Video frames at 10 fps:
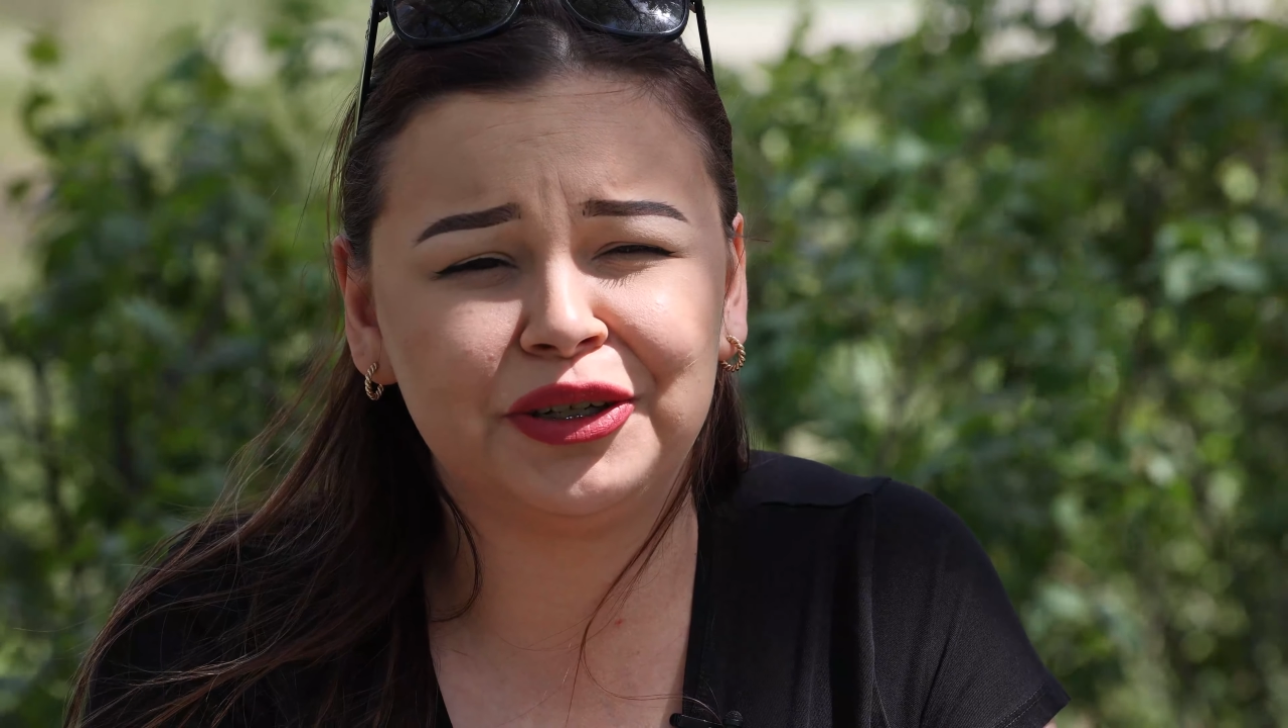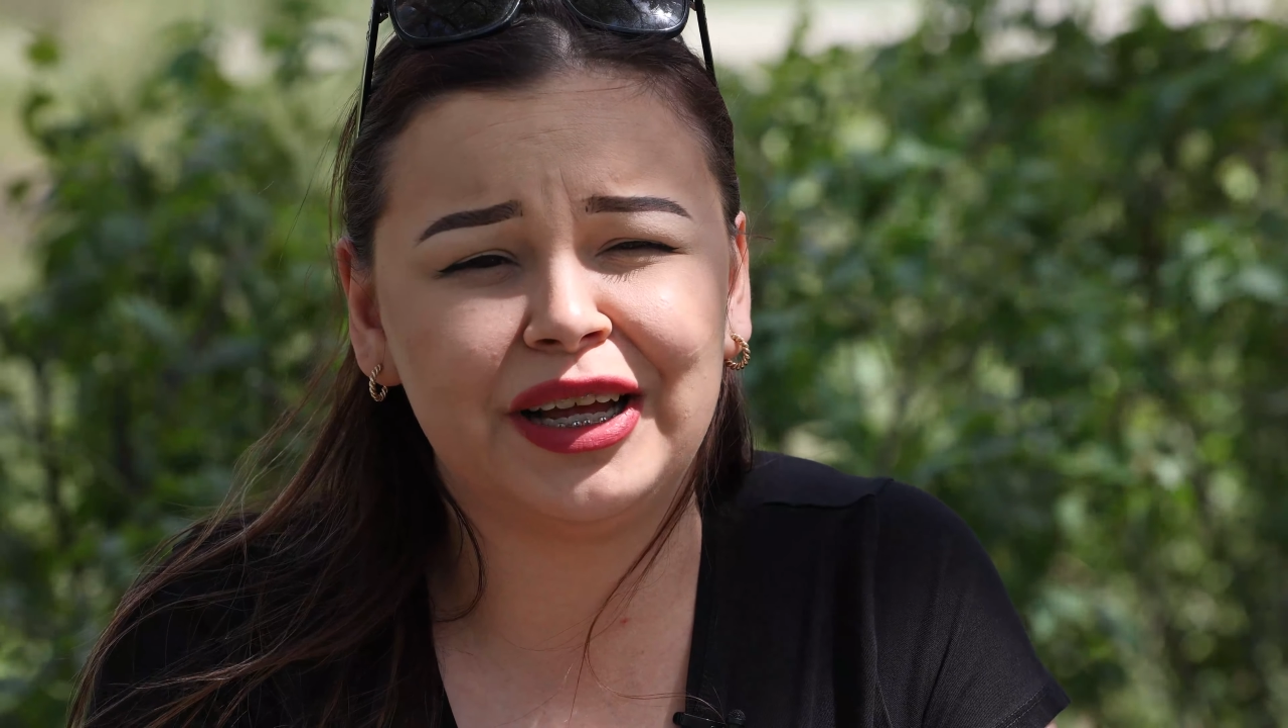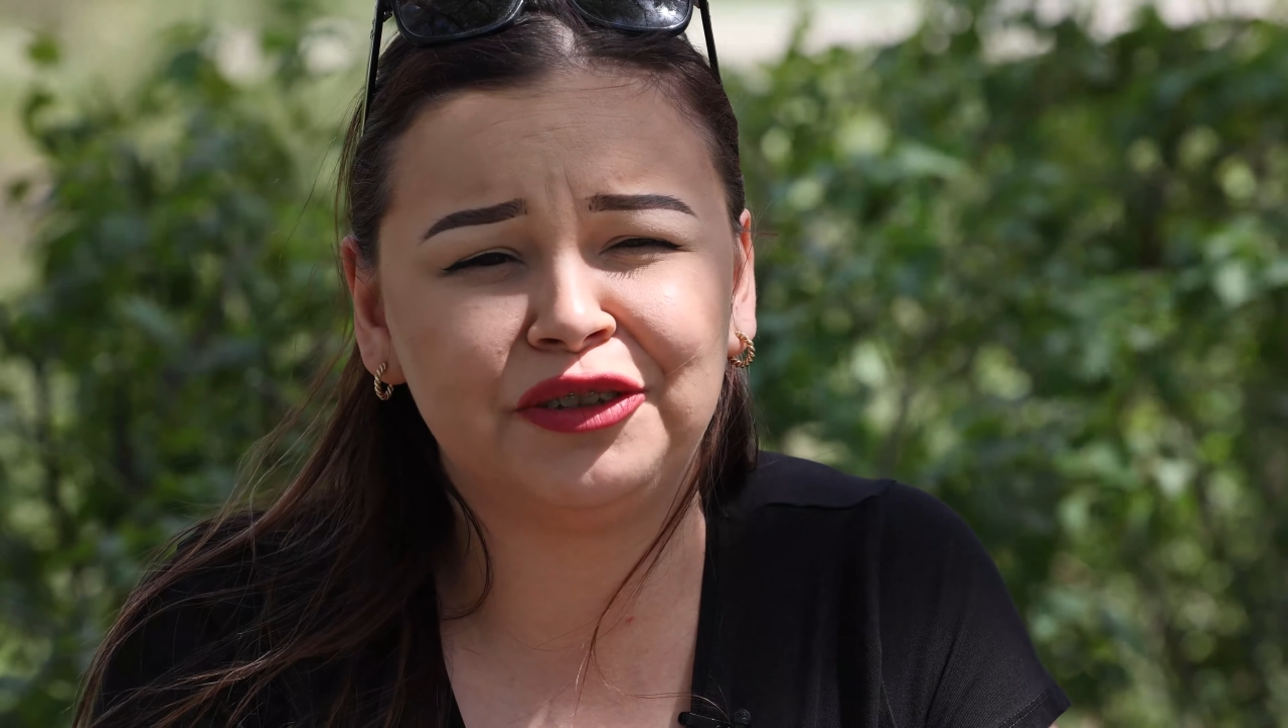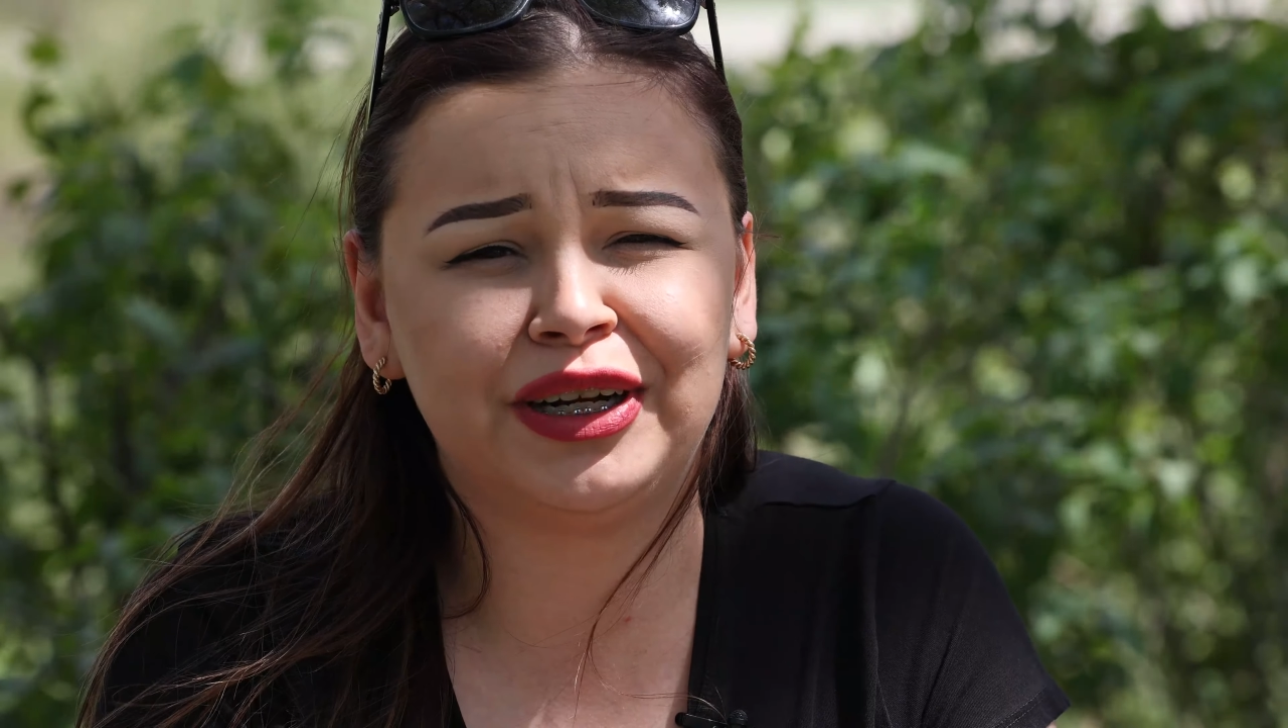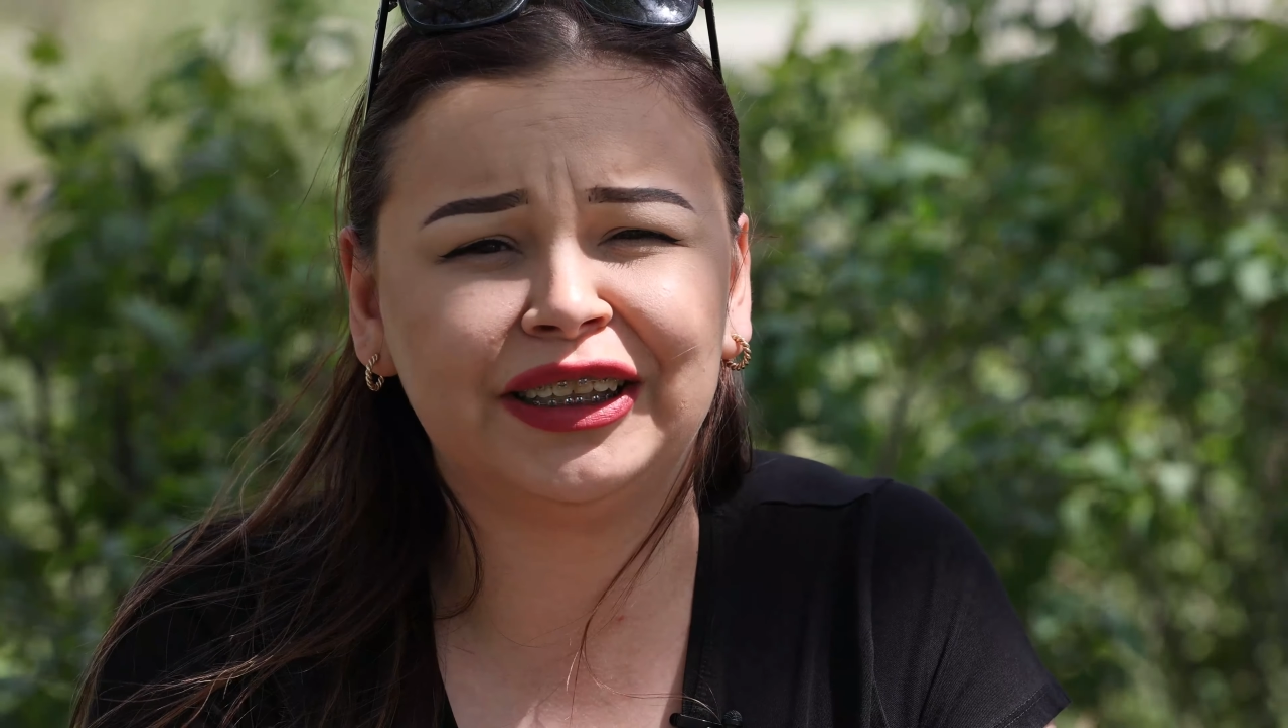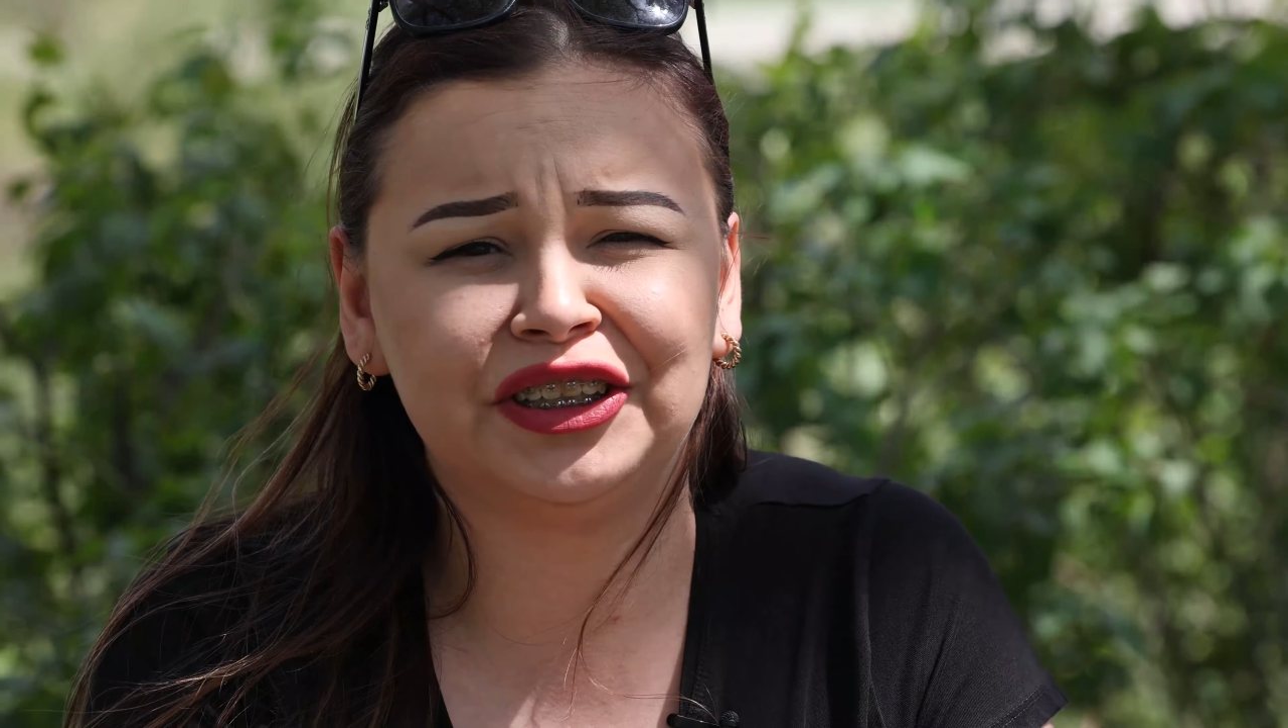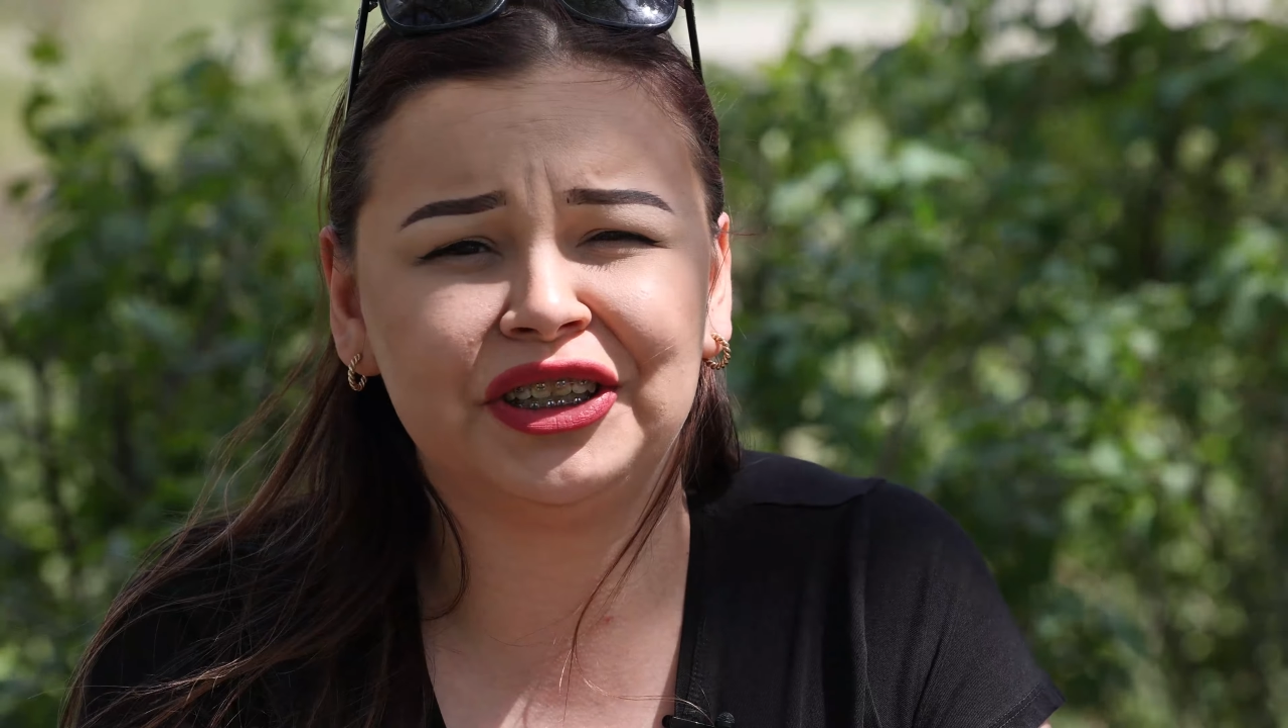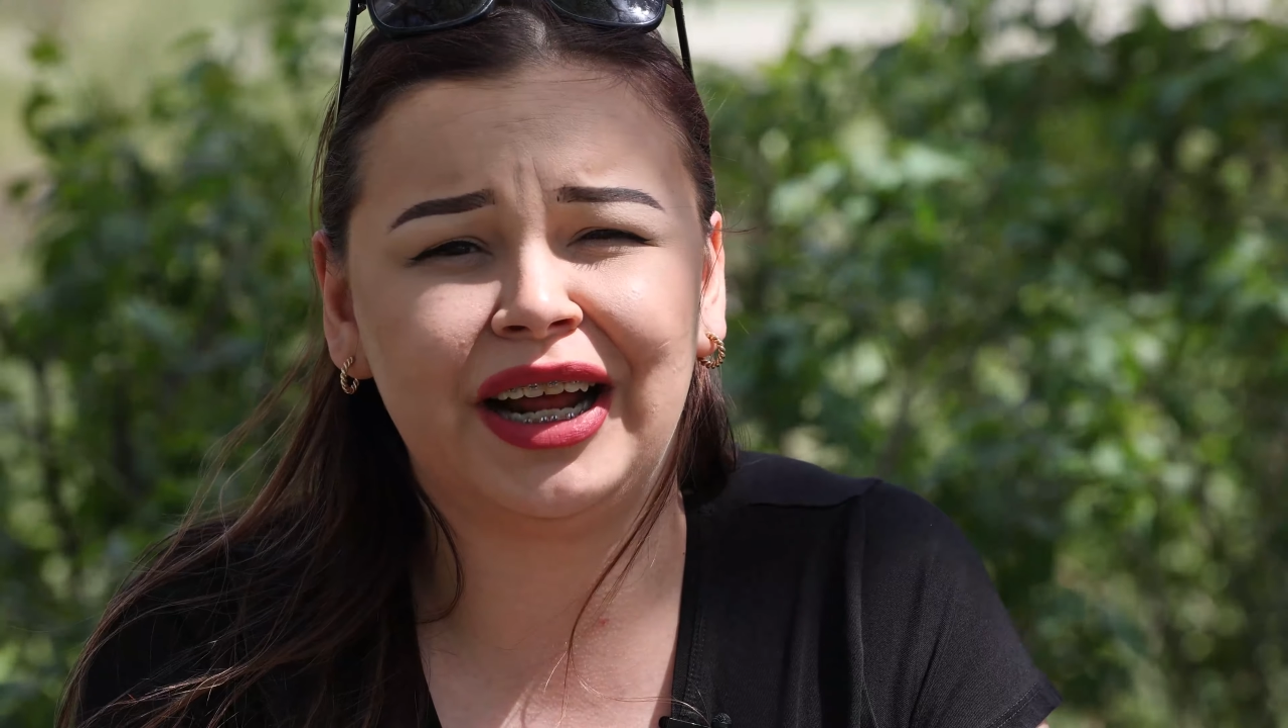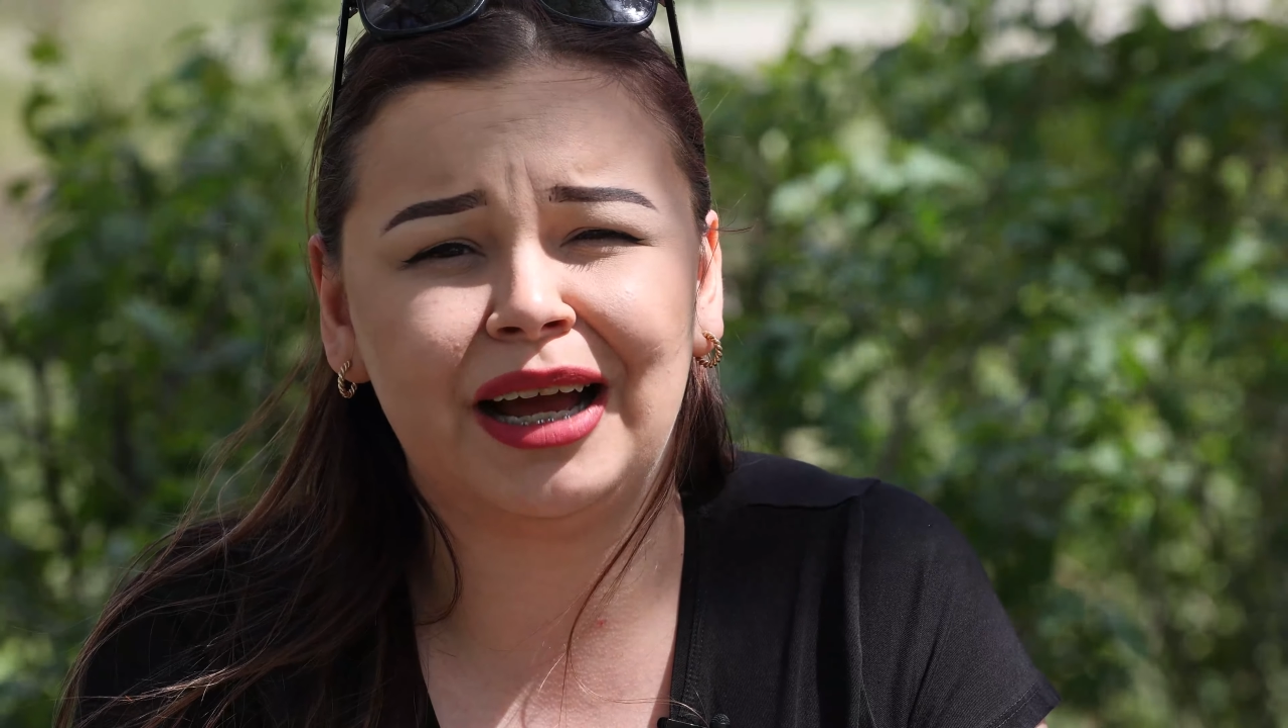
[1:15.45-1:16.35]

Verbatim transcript: sure that transition